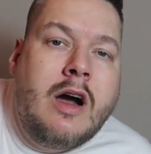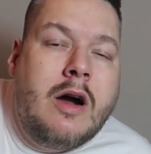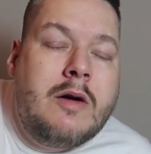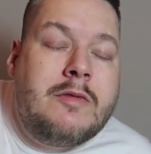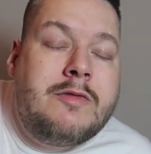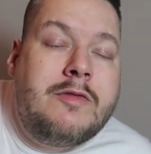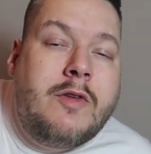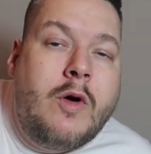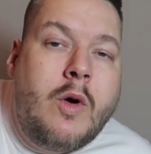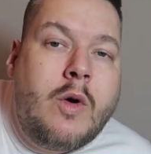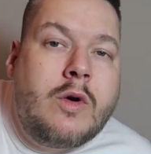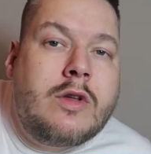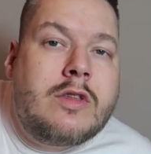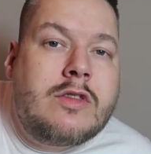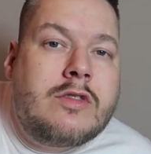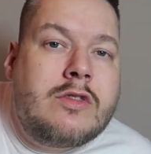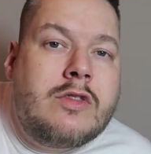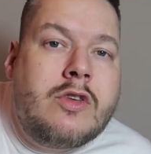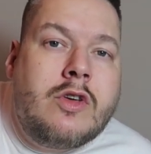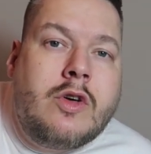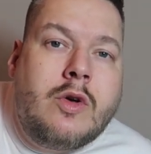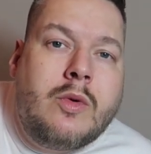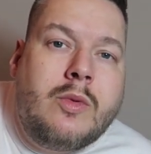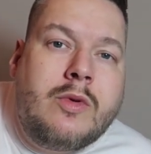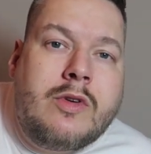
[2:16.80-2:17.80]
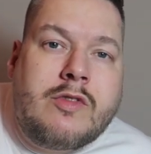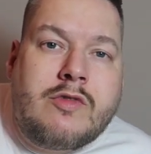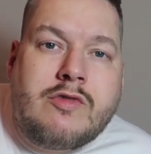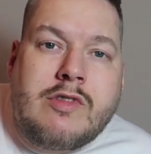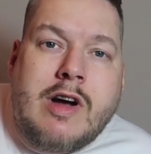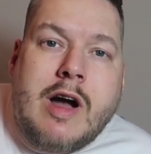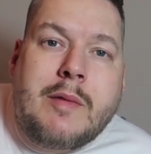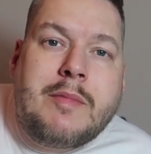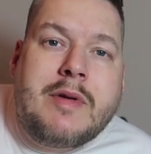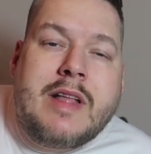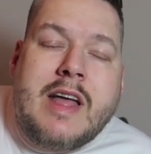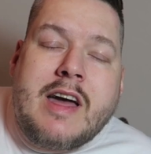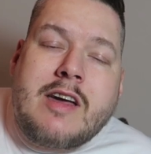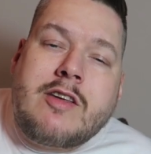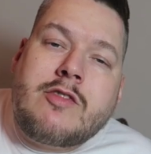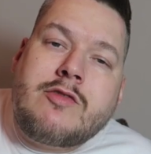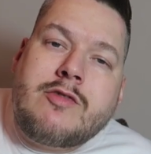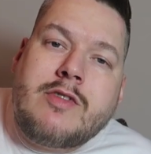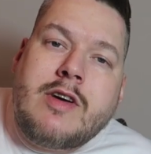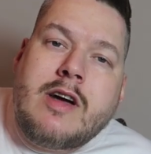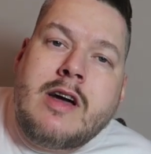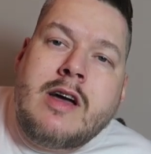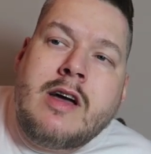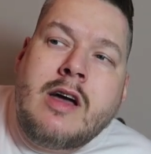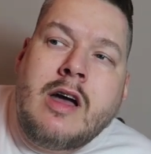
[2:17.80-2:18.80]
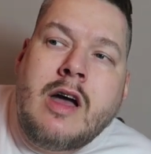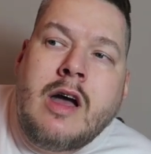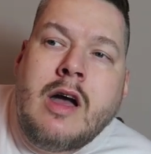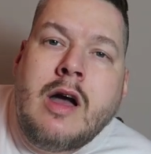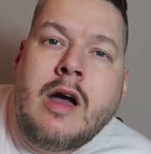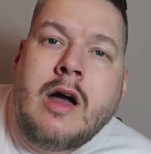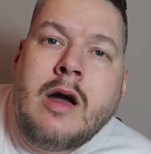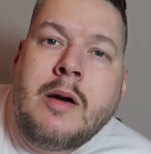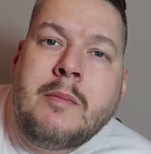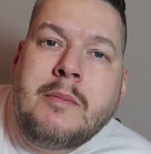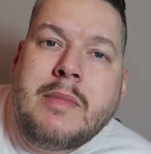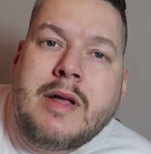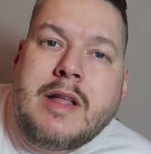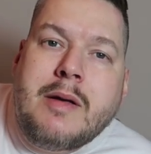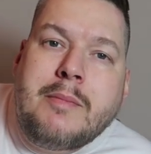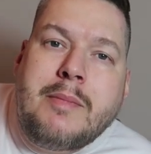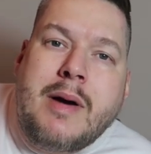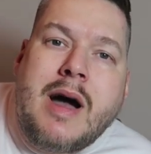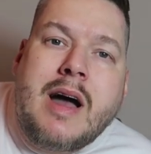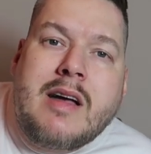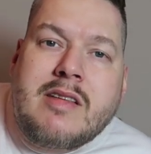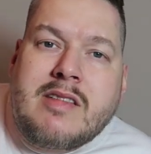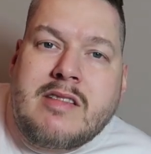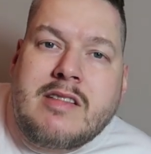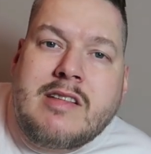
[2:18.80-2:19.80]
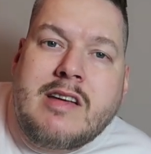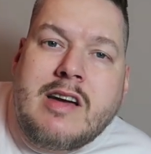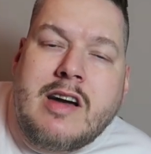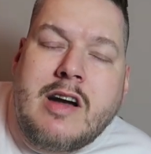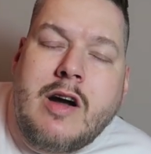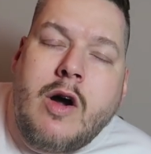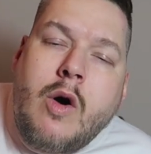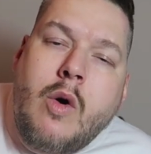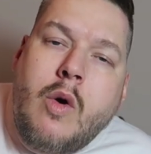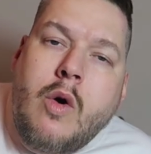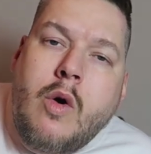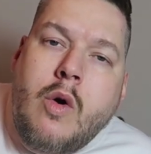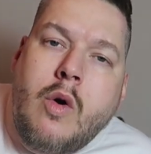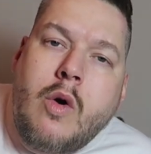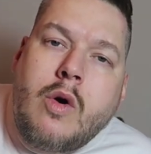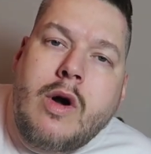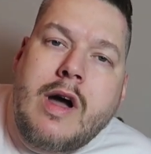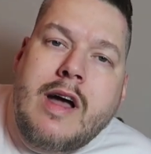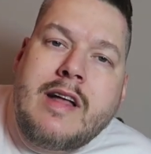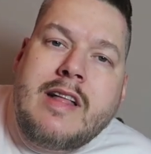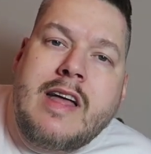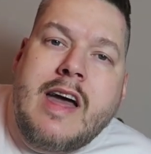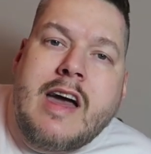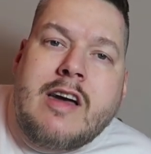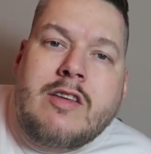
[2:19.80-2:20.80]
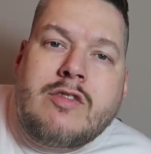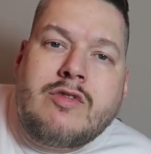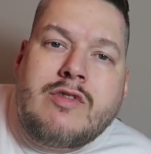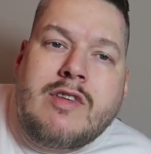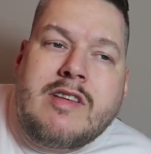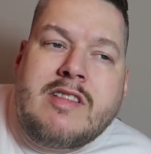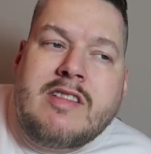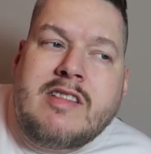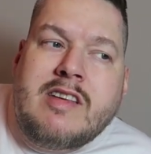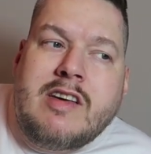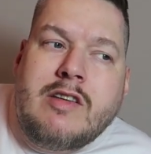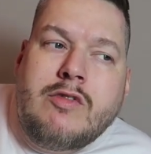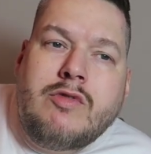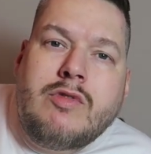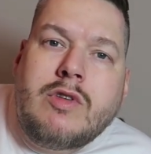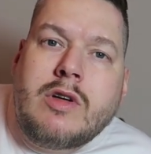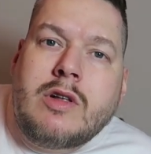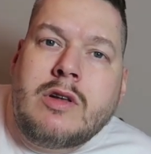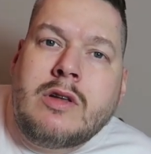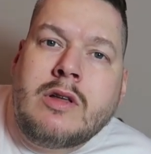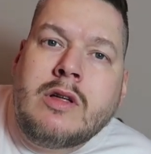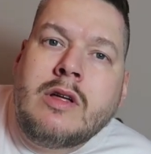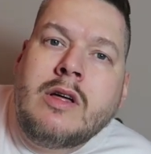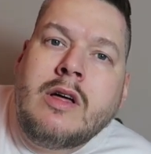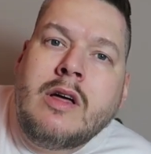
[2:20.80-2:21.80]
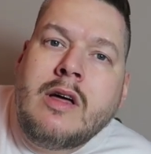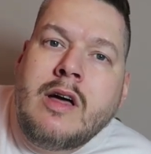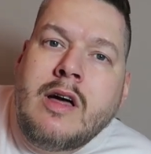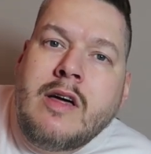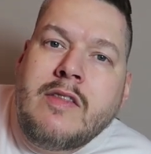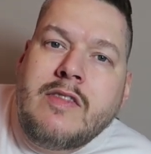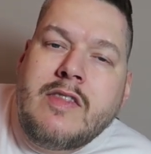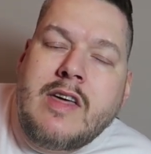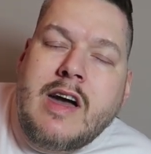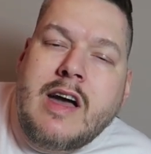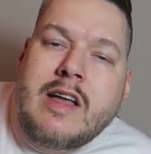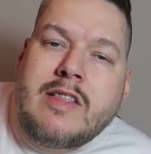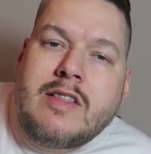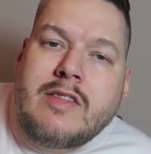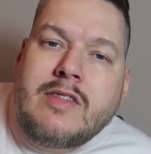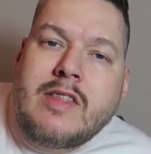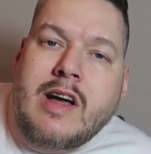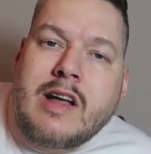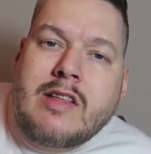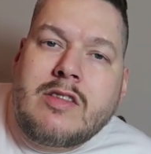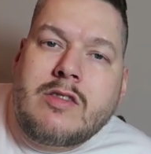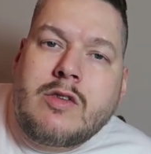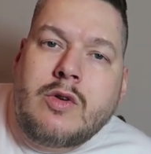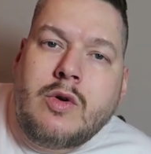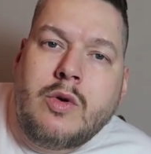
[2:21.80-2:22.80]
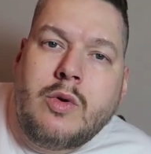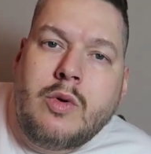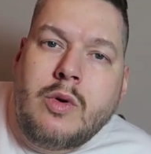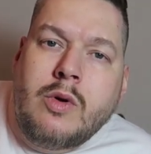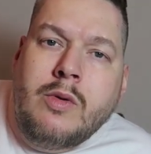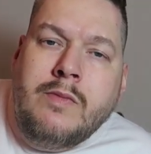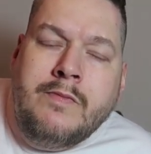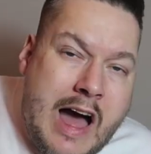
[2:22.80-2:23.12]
afford to grab an extra bit of pasta or an extra cereal, then that's cool.